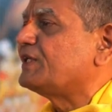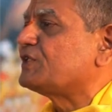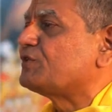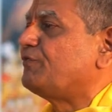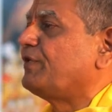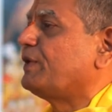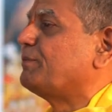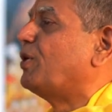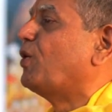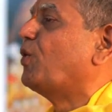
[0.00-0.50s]

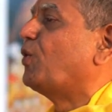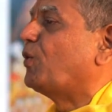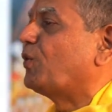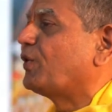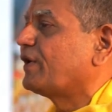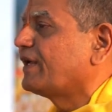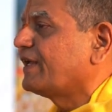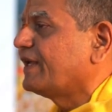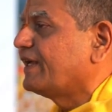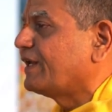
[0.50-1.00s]

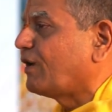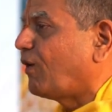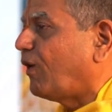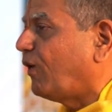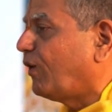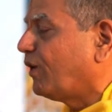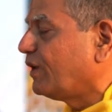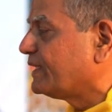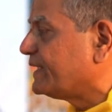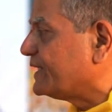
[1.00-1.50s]
Vibhu in
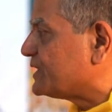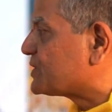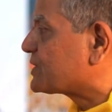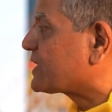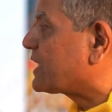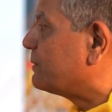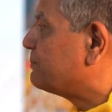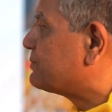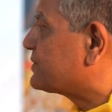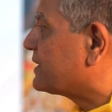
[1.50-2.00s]
all the
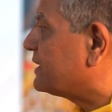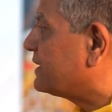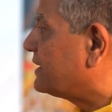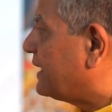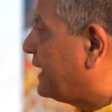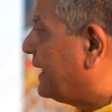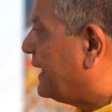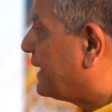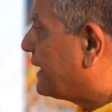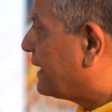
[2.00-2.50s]

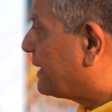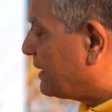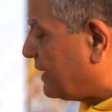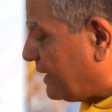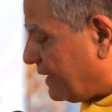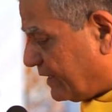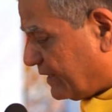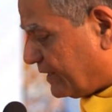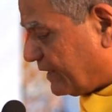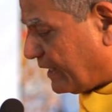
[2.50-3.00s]
sculptural and
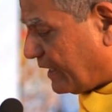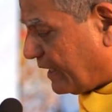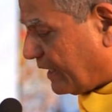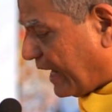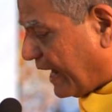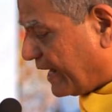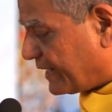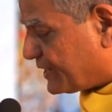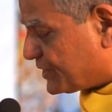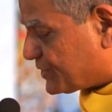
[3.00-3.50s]

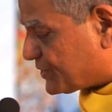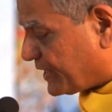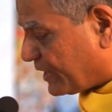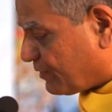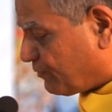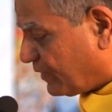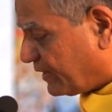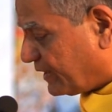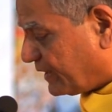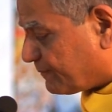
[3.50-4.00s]
artistic
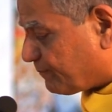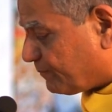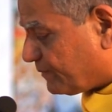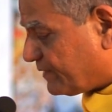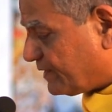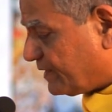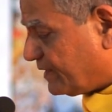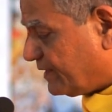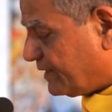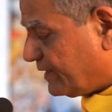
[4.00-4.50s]
world.
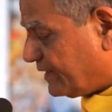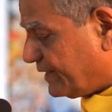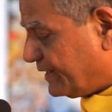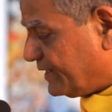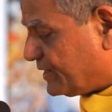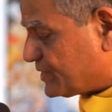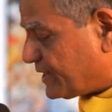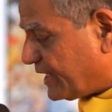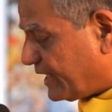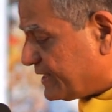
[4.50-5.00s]

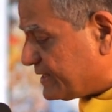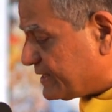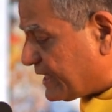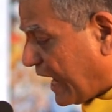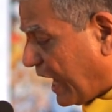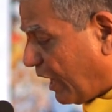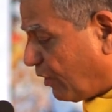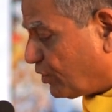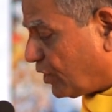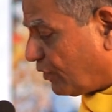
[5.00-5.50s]
He says,
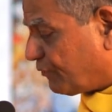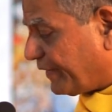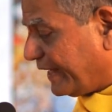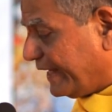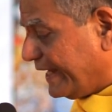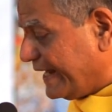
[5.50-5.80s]
out of